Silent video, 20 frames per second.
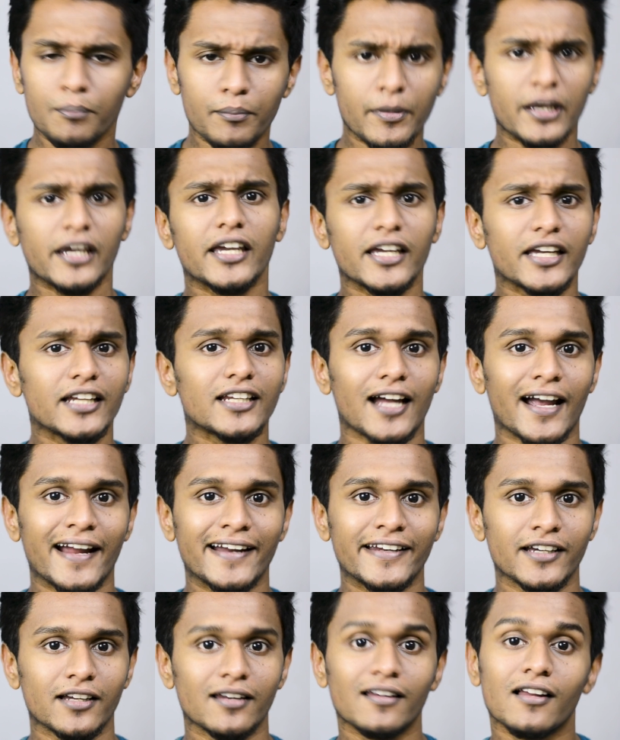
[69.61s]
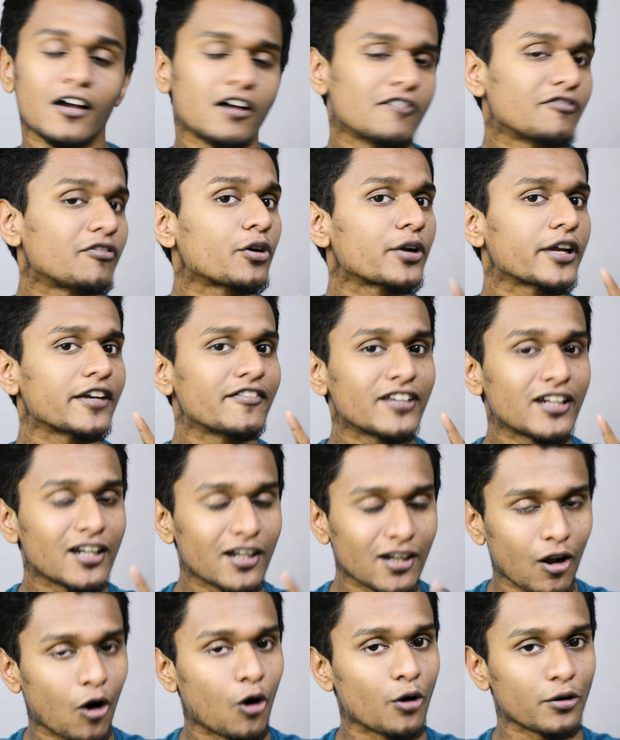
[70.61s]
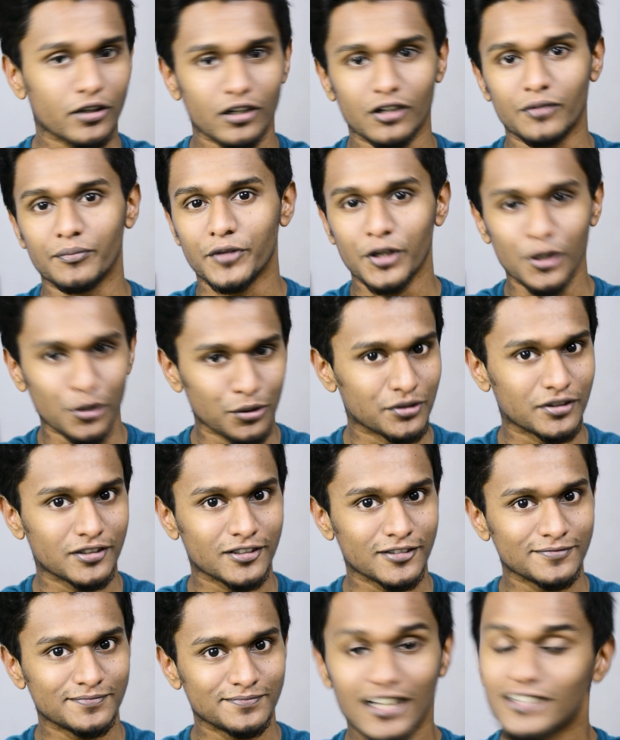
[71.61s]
making it ideal for even long-term use.